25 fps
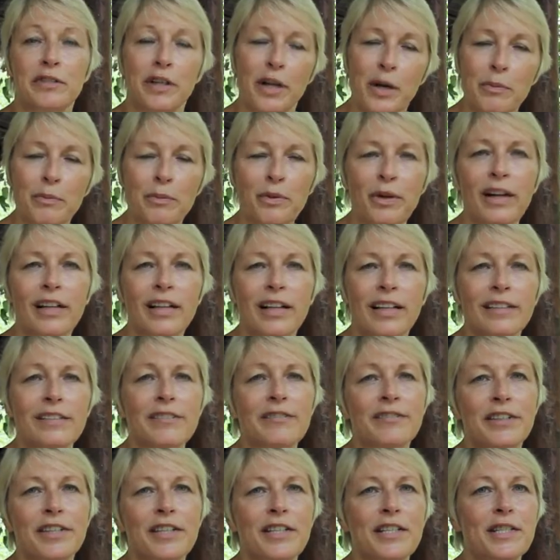umbrella,
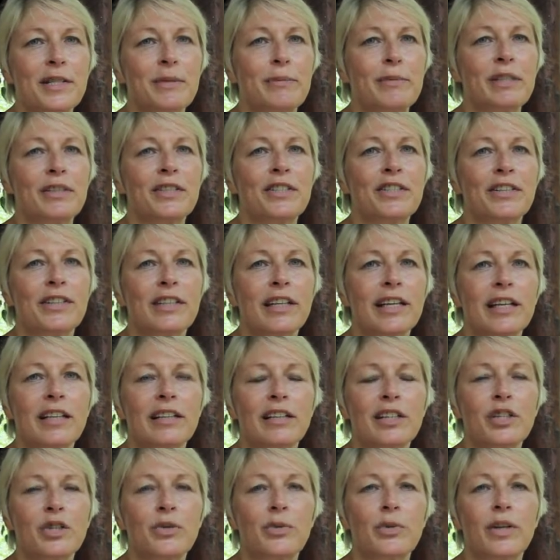very similar to the
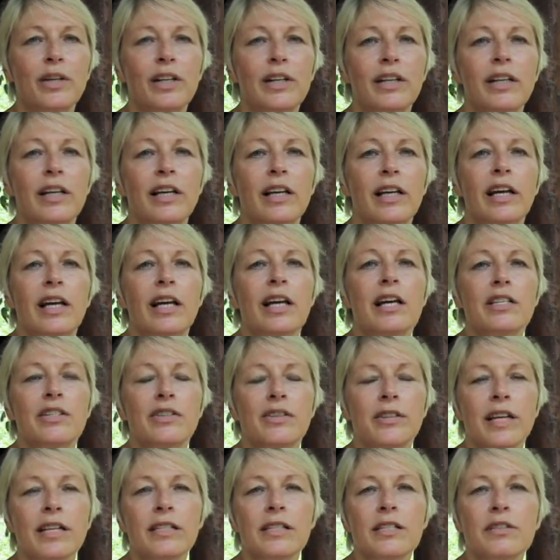English word. So
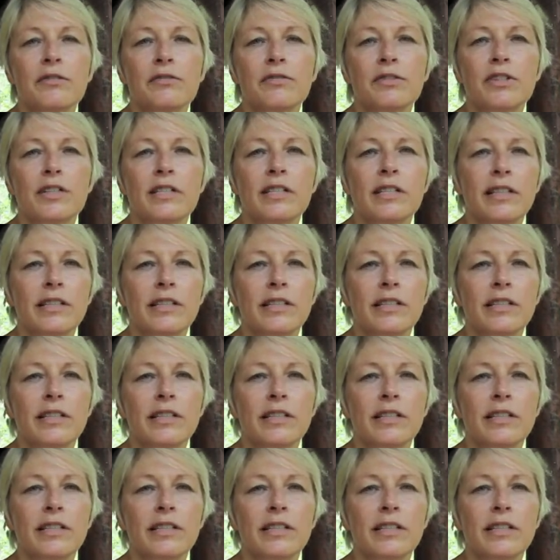that's the first